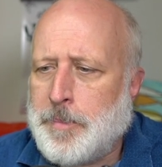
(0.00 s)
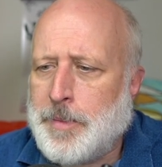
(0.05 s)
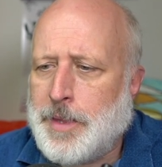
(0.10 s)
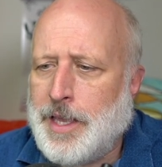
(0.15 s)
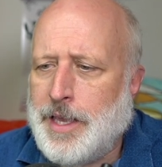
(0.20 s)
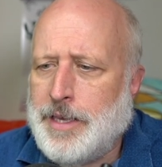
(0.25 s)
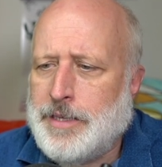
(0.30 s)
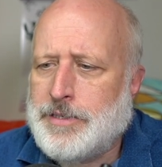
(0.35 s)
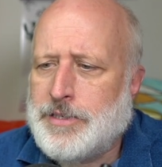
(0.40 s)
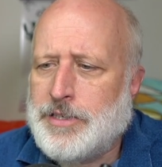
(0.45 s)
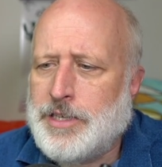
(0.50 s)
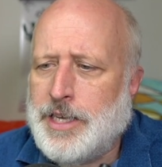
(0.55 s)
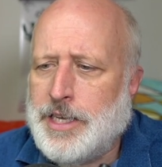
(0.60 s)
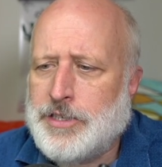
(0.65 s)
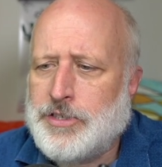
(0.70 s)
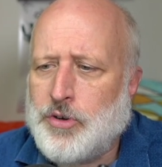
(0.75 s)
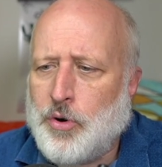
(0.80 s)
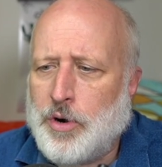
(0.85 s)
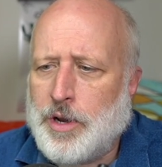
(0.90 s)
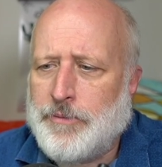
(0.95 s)
is,
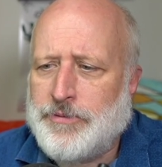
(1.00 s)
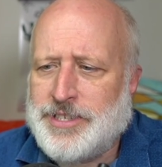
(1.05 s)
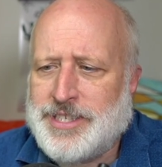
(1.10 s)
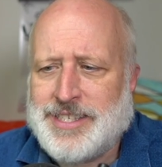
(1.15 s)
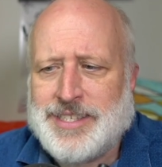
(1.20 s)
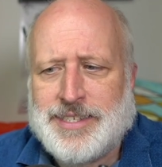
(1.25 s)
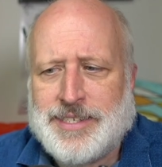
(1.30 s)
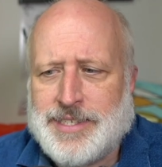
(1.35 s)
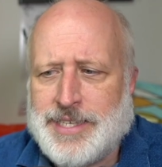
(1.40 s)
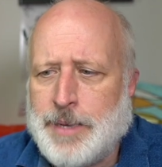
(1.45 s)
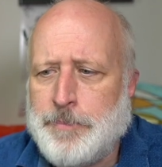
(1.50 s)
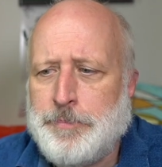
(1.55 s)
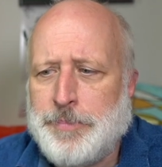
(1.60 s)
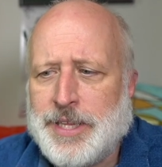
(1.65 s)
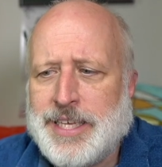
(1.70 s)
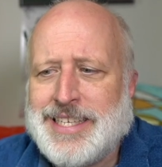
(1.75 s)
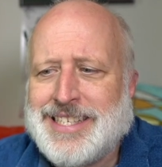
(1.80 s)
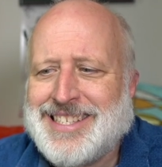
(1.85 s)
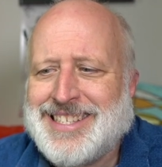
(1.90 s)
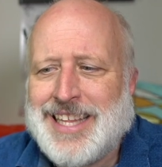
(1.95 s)
is sort of
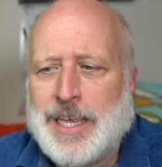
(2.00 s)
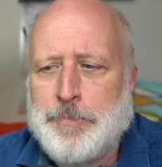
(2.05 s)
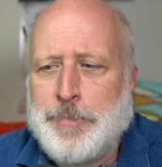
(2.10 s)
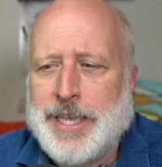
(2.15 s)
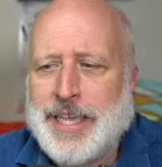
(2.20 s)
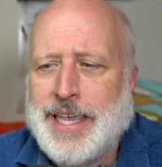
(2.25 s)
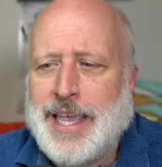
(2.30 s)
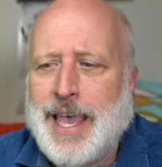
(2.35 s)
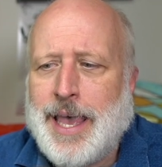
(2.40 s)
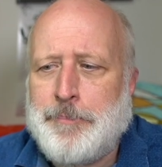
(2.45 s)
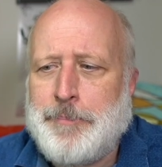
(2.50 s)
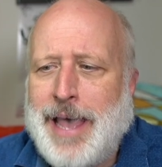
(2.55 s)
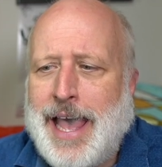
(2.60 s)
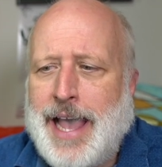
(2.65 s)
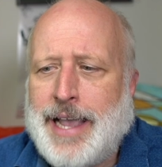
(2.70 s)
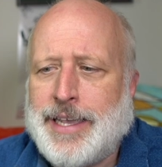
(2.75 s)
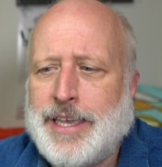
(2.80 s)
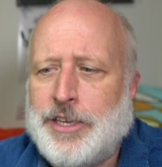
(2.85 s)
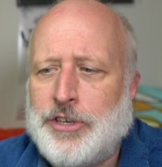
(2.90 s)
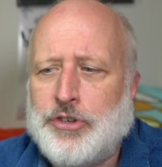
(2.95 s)
simply slipping it
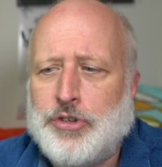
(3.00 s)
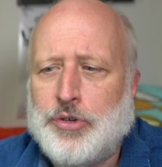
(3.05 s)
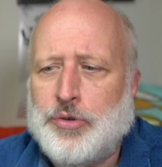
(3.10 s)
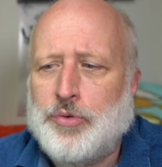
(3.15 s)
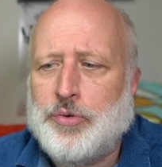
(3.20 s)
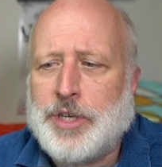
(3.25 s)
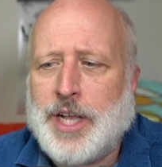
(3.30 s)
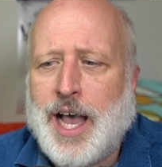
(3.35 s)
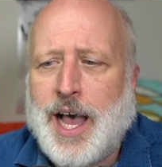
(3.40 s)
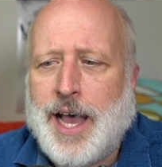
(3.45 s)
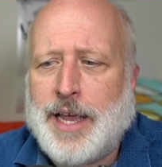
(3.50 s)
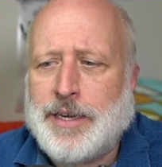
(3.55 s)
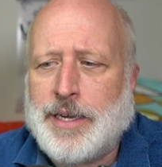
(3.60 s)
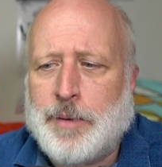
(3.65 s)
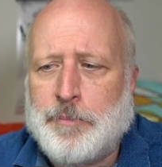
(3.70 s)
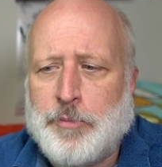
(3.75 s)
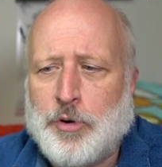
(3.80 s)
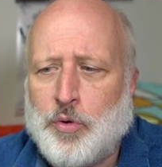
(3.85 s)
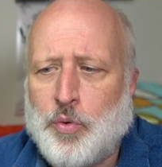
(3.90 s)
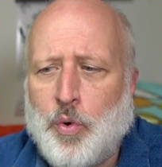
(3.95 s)
back into God
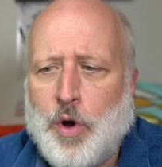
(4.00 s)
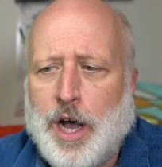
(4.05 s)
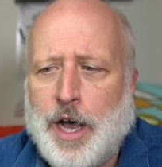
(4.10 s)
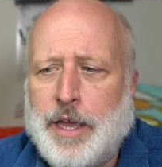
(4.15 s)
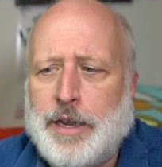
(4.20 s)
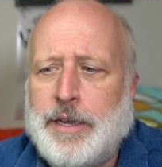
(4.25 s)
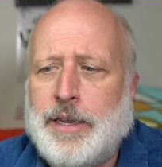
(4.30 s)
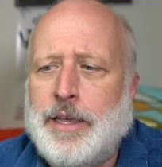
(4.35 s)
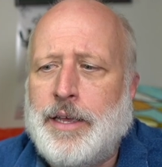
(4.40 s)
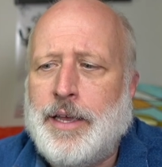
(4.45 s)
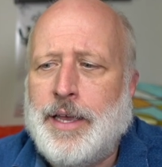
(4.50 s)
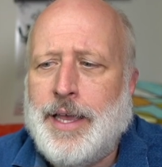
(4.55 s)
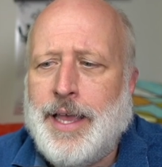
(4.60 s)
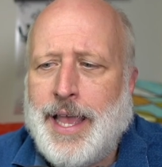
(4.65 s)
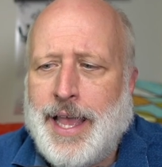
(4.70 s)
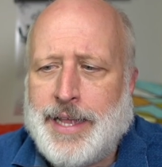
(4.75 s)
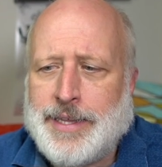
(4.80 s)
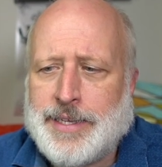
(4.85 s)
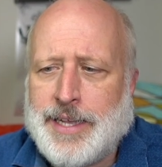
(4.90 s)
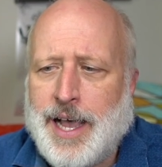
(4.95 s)
number one
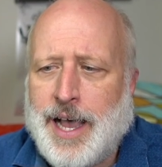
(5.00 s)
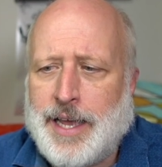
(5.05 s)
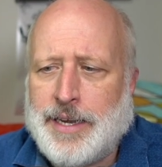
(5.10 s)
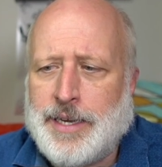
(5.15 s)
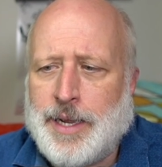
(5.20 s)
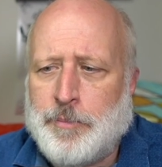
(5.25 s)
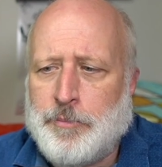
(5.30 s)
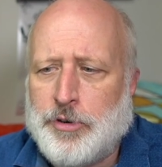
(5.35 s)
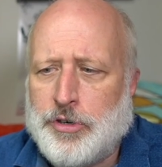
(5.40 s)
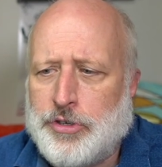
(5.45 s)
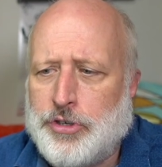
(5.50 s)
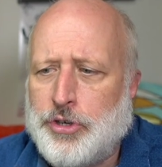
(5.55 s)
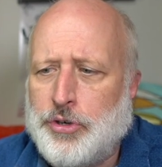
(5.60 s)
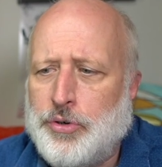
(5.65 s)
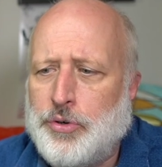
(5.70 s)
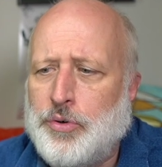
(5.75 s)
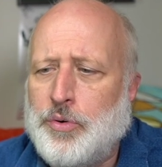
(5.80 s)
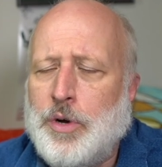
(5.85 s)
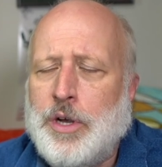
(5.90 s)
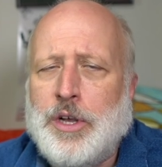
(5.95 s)
and God number
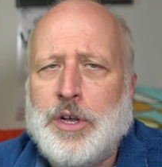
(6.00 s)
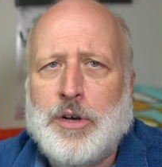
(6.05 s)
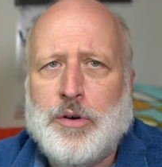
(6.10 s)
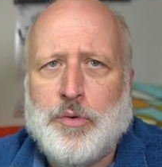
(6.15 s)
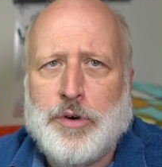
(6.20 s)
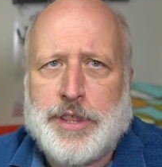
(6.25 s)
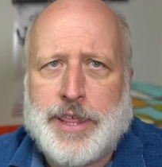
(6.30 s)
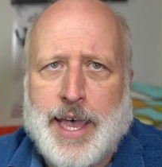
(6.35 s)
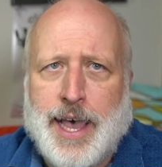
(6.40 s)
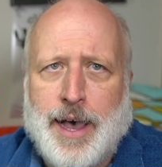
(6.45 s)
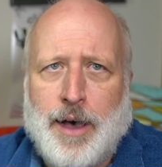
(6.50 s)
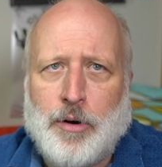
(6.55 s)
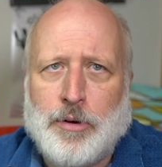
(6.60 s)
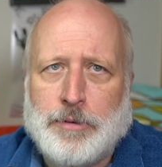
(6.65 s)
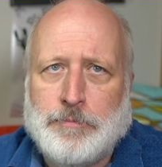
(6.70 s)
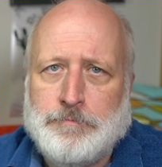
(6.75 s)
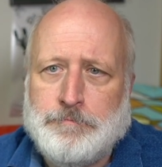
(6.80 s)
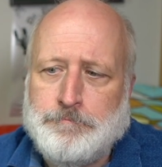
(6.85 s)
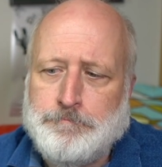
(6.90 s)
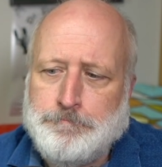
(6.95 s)
two without
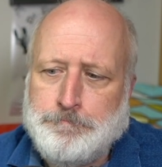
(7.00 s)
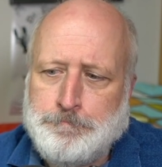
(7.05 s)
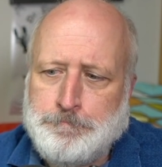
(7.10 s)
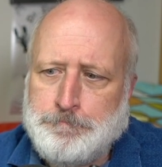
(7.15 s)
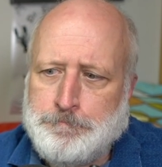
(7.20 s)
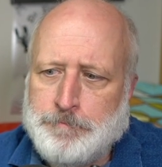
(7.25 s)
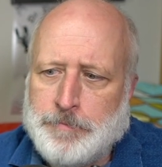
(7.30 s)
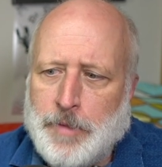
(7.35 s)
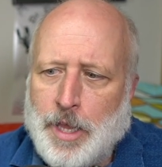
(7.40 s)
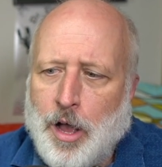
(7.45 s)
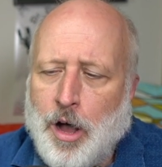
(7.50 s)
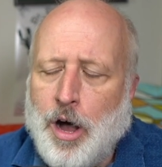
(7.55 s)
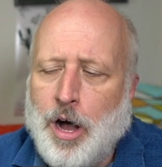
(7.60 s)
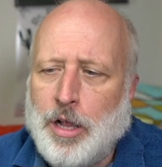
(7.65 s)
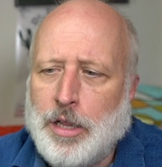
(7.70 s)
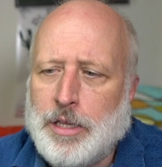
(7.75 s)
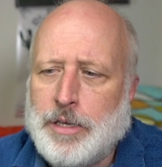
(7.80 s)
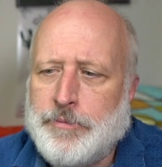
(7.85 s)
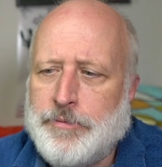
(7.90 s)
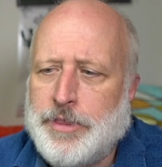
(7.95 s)

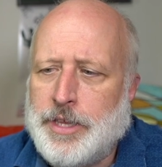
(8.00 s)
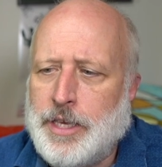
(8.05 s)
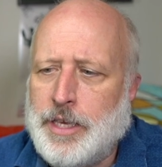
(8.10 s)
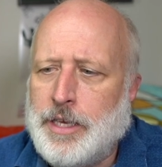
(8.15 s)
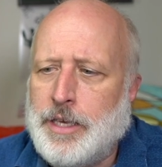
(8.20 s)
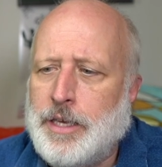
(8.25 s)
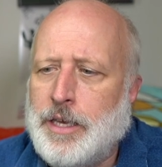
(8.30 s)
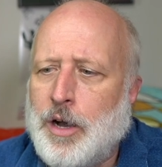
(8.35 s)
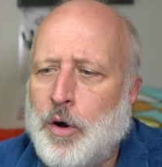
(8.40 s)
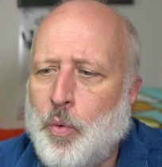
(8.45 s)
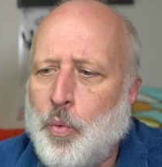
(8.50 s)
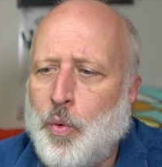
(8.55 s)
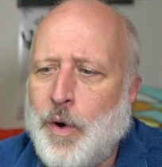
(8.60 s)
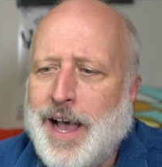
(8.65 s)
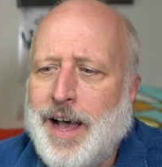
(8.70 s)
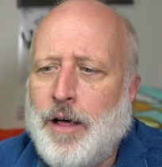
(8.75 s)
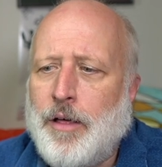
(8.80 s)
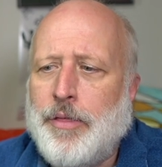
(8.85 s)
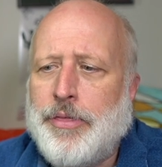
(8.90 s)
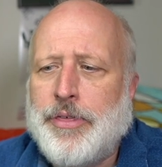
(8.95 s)
all of the
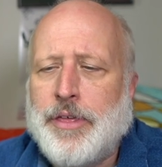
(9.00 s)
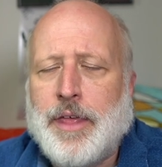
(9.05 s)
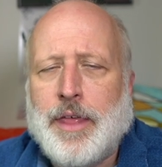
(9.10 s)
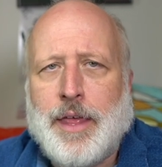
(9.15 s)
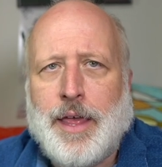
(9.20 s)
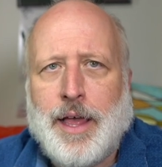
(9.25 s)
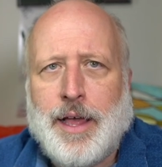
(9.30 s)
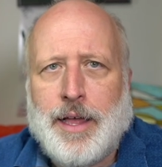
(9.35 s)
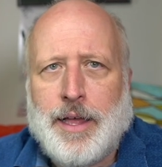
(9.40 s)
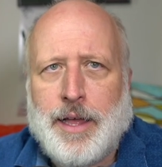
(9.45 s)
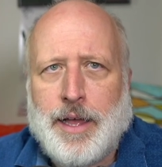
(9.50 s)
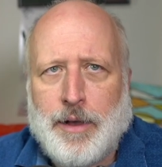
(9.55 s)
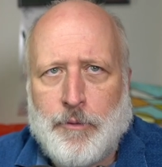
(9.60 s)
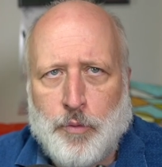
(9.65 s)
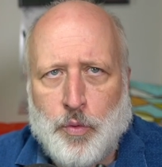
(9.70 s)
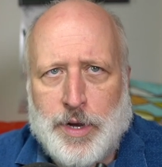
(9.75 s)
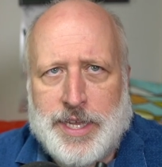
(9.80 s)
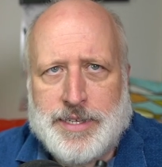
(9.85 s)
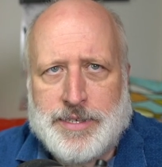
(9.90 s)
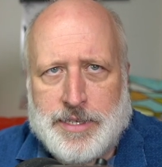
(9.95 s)
wealth
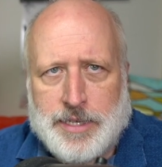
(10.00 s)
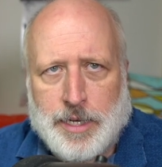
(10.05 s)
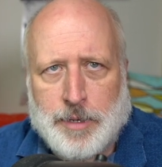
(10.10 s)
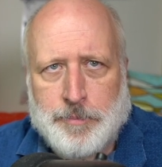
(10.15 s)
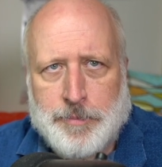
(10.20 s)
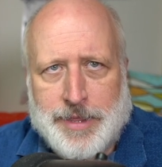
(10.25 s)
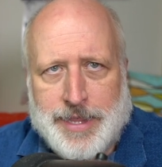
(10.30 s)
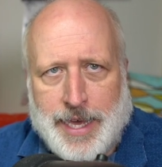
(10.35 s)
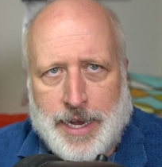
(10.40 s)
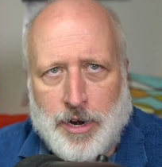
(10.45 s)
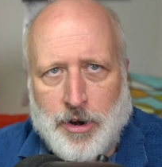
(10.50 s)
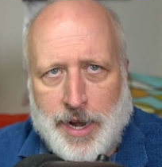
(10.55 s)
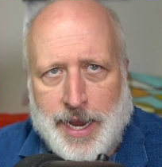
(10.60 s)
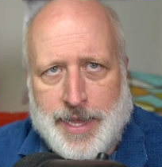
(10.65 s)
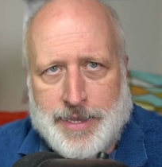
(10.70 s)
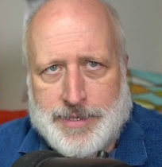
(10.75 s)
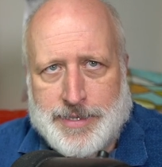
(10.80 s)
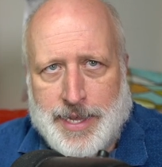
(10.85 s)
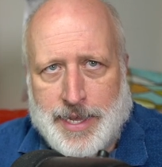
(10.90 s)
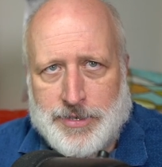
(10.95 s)
of wisdom that our
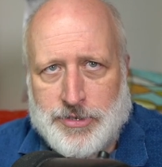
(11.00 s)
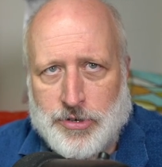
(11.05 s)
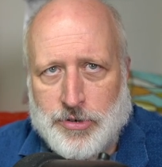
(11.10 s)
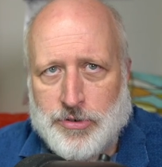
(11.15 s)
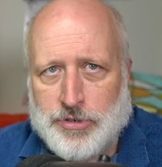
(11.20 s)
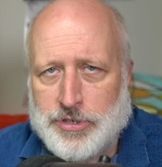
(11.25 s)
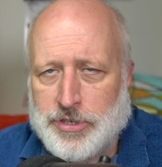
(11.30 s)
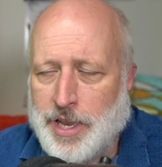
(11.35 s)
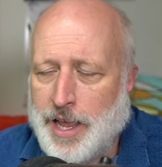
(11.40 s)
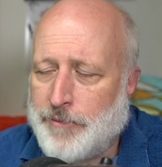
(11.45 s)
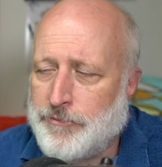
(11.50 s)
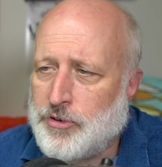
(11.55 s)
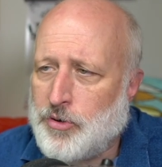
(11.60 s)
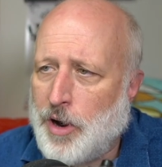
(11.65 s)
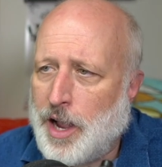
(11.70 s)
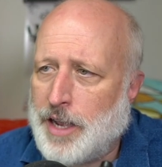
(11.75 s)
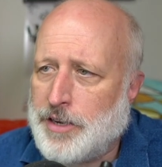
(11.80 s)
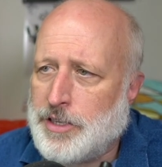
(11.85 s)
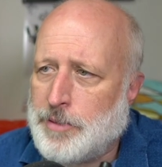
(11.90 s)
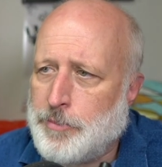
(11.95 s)
ancestors have
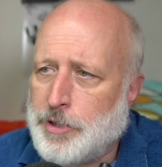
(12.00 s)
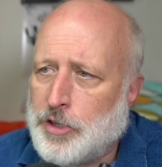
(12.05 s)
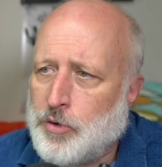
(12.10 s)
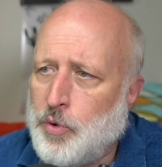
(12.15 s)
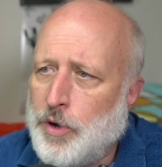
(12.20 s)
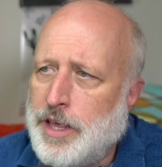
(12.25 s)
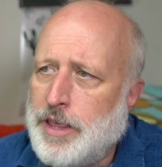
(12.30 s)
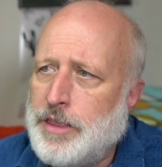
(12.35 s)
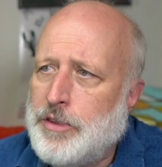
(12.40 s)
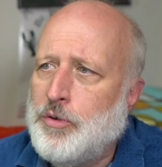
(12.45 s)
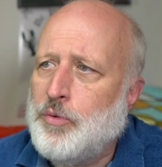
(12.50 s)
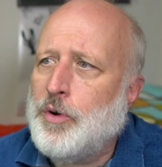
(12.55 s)
tried to bequeath to